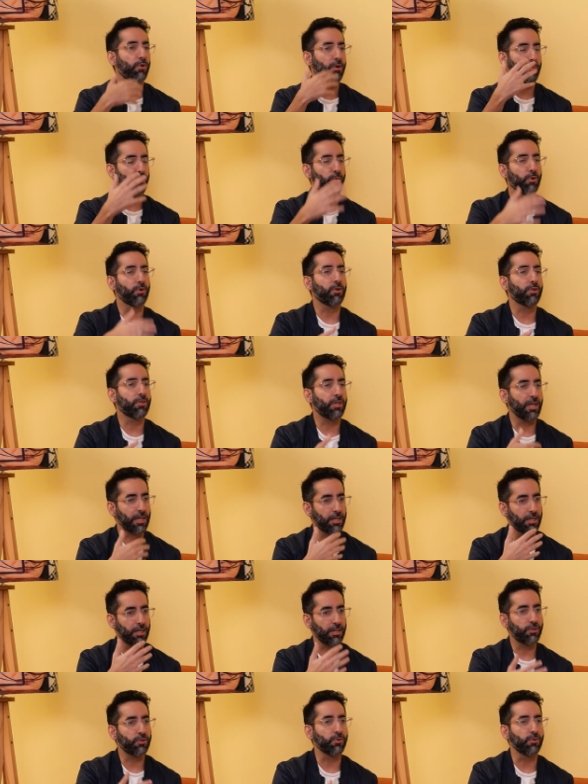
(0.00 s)
more and more
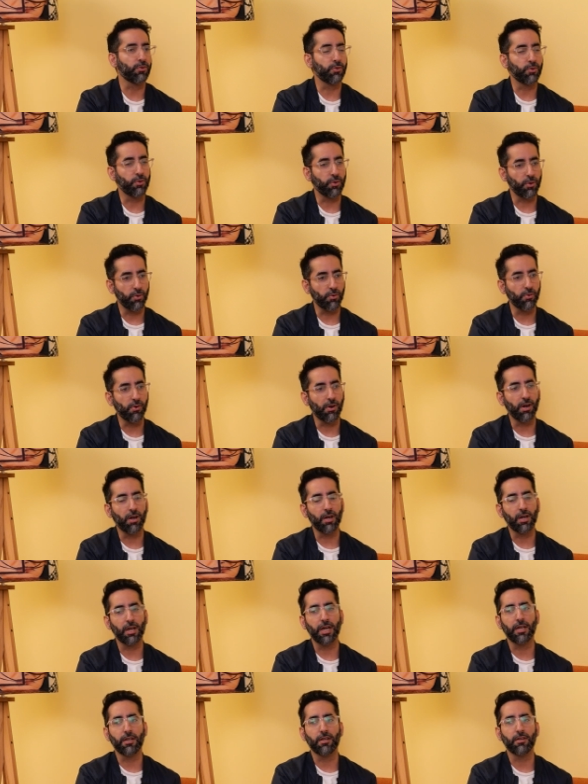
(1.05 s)
authentic to who you are
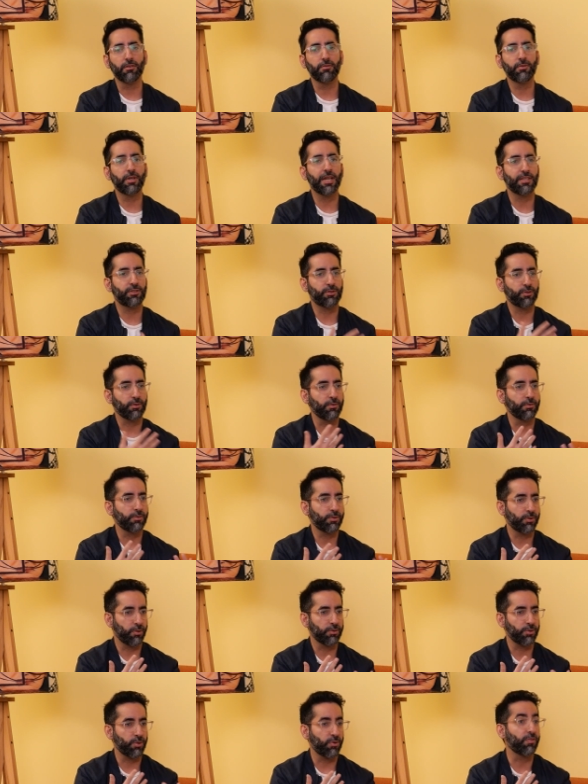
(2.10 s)
and less,
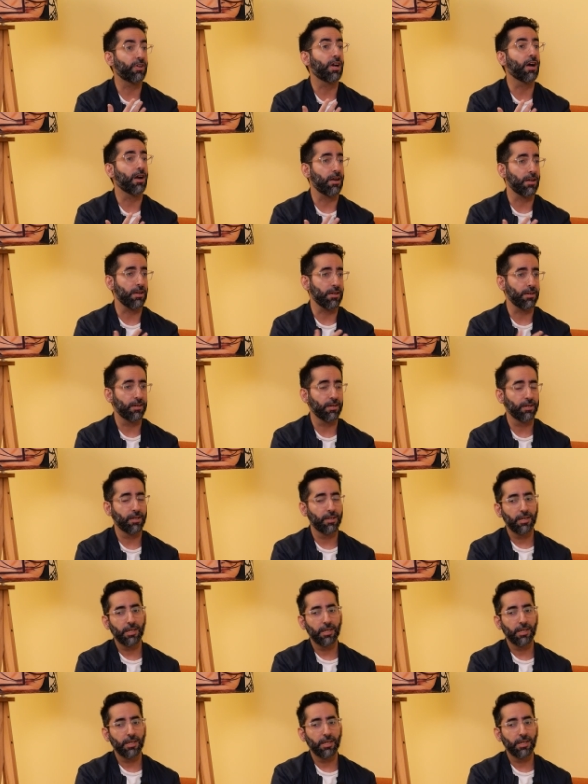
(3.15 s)
you know, sort of guarded.